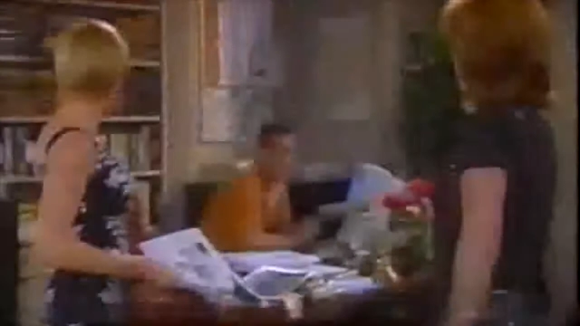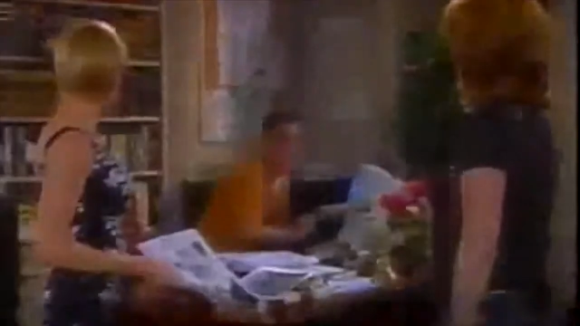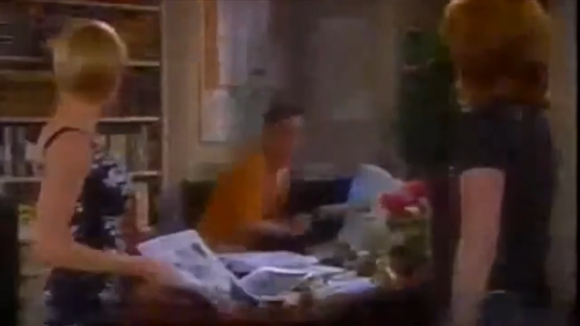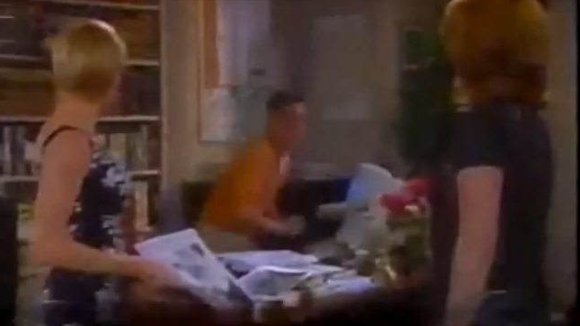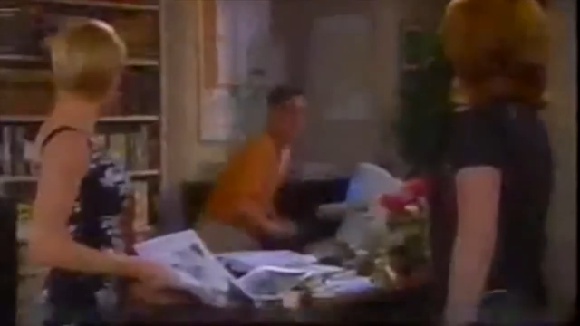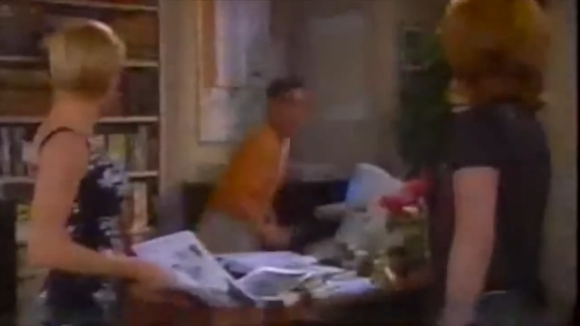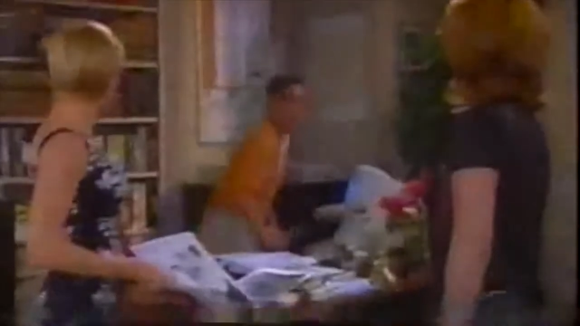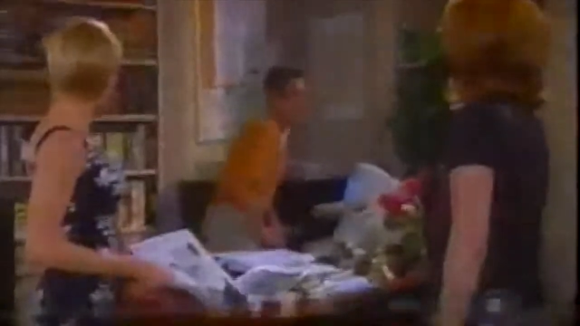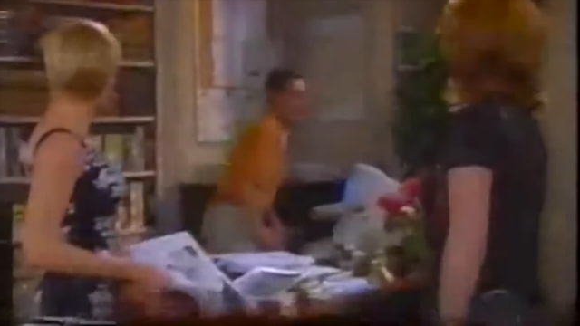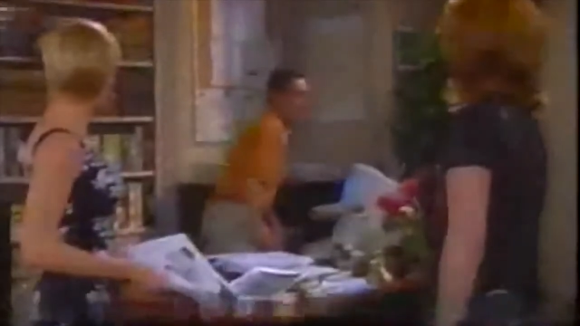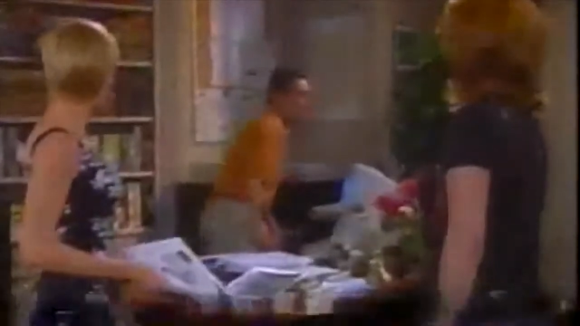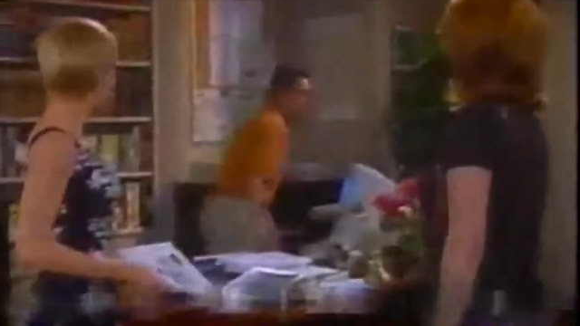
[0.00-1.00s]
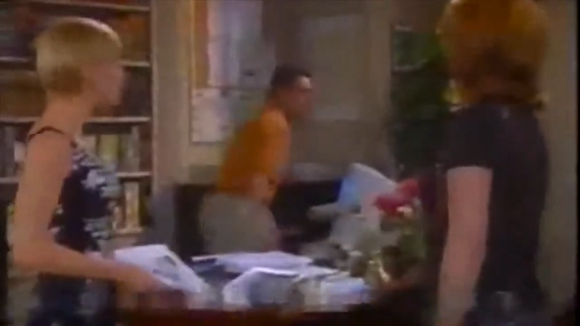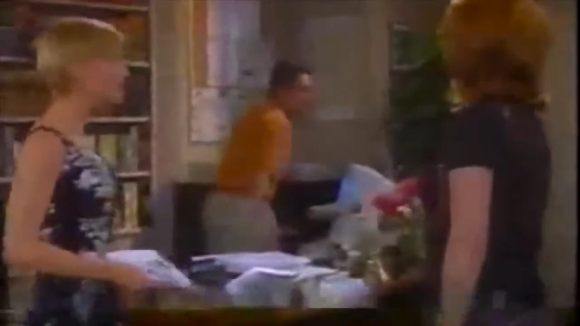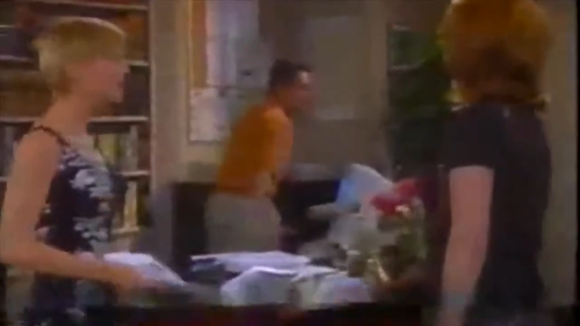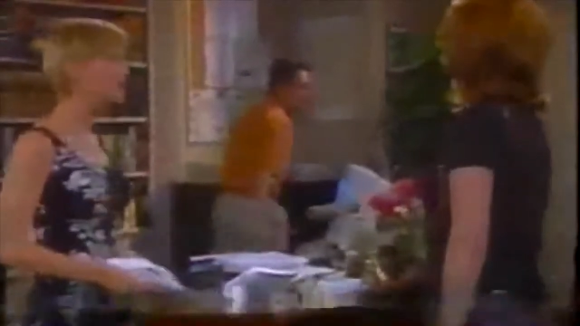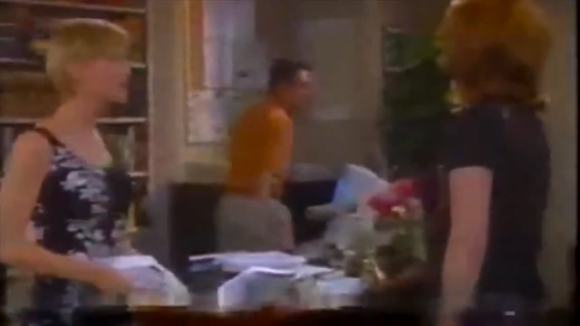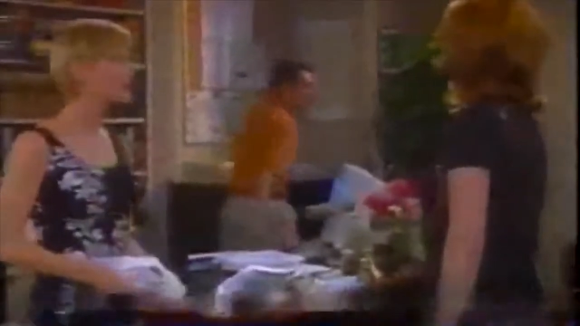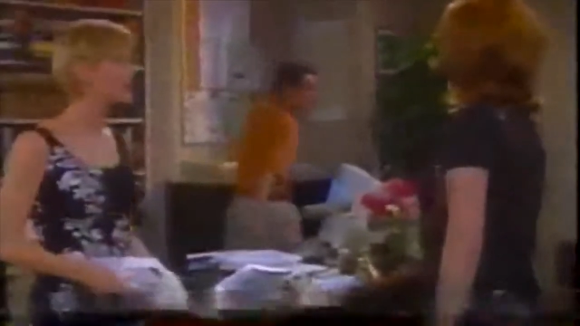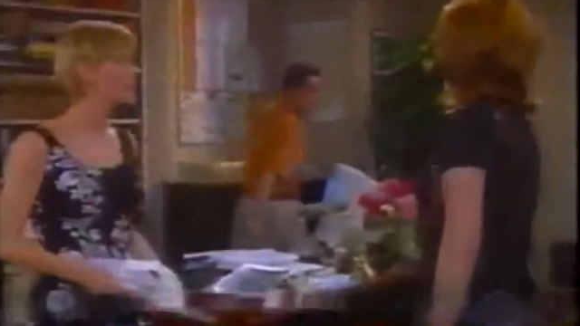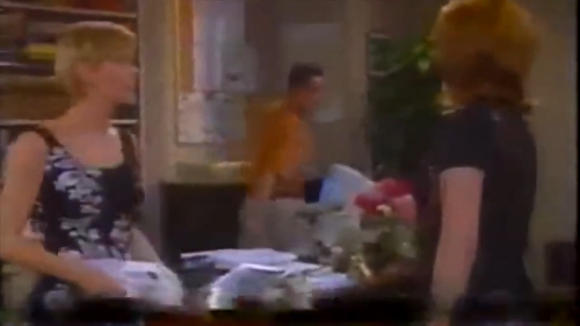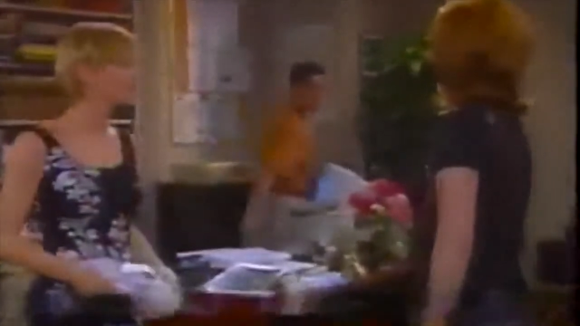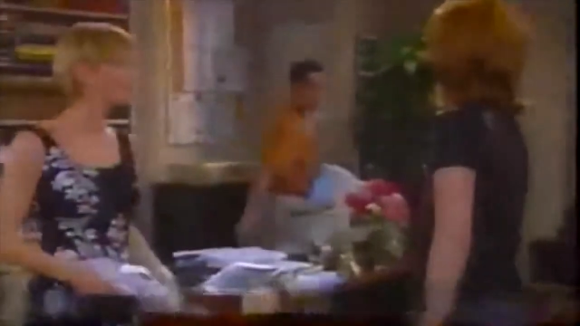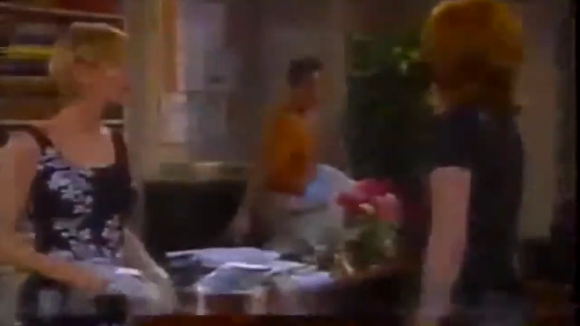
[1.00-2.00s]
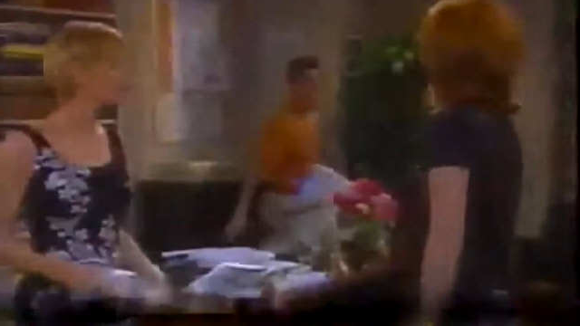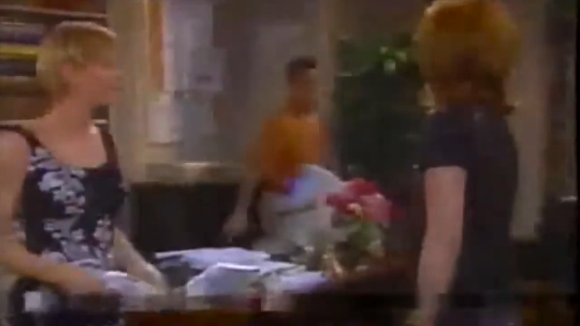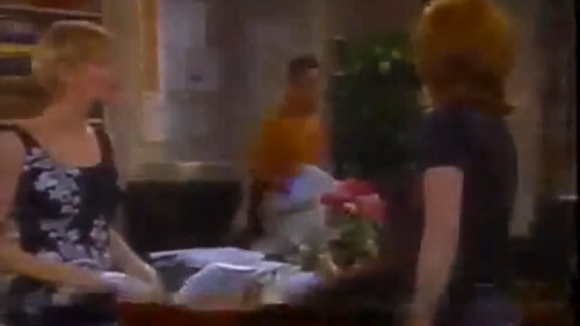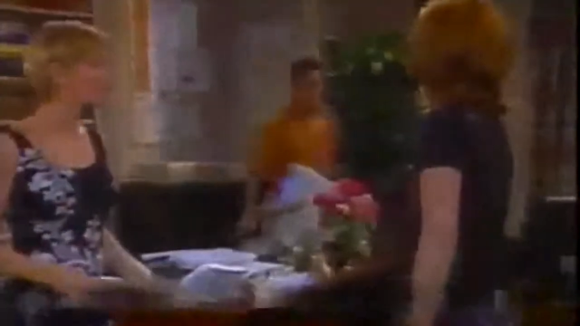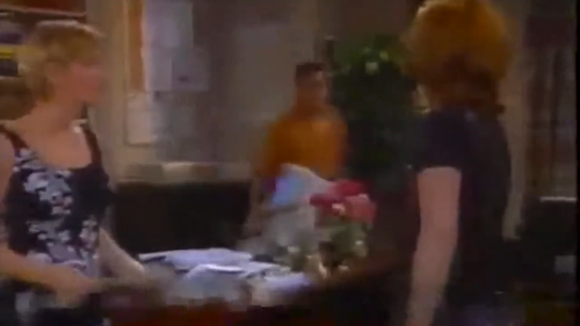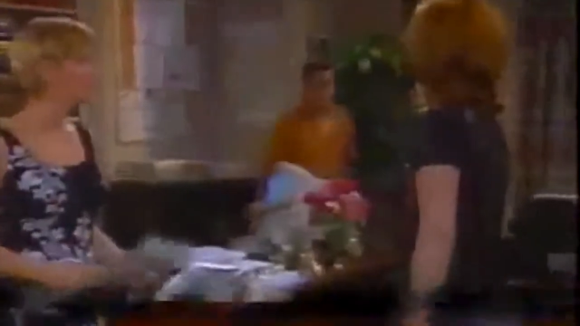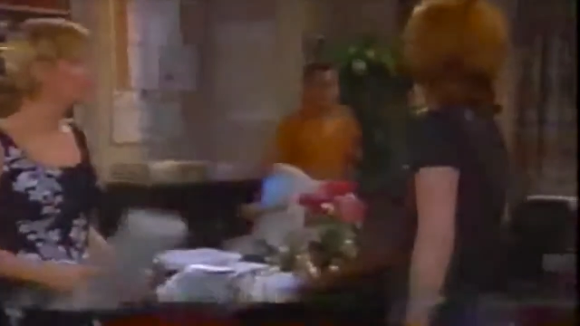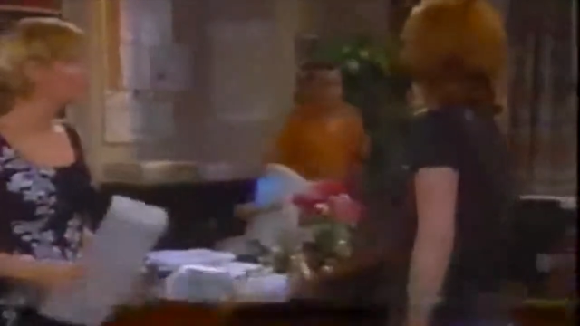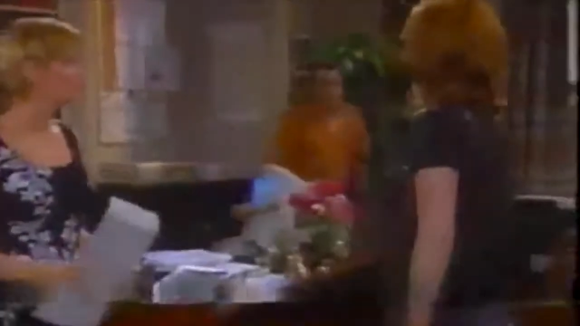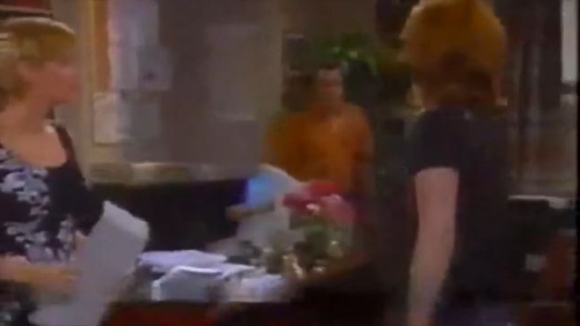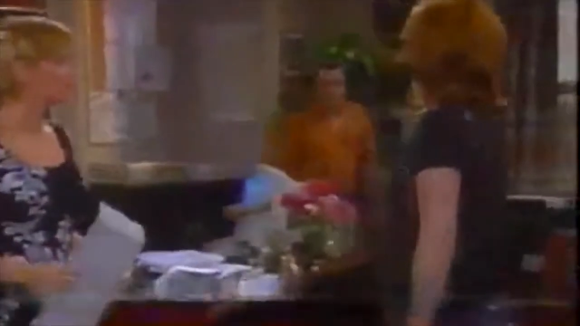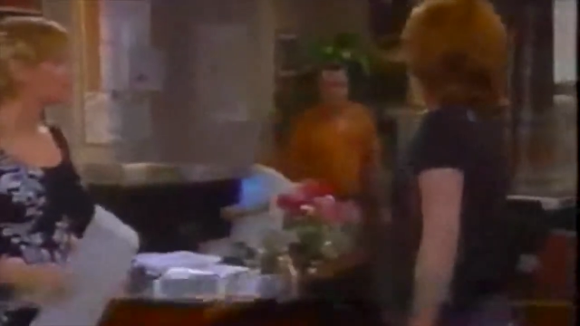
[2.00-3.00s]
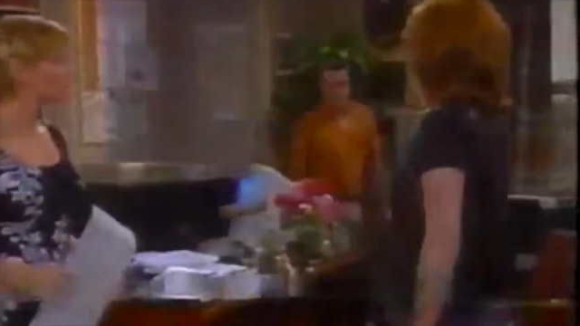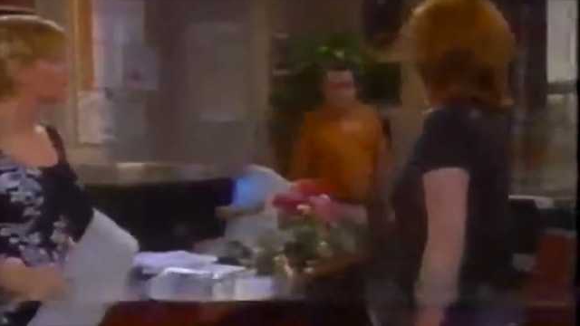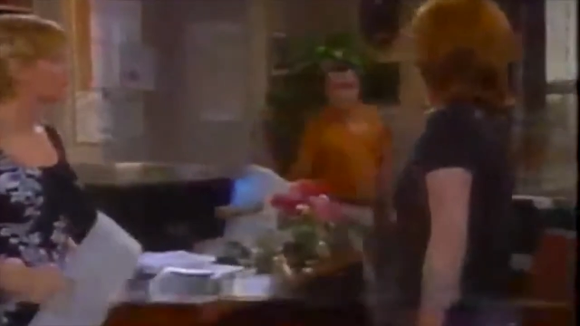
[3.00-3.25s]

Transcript: (no speaker visible)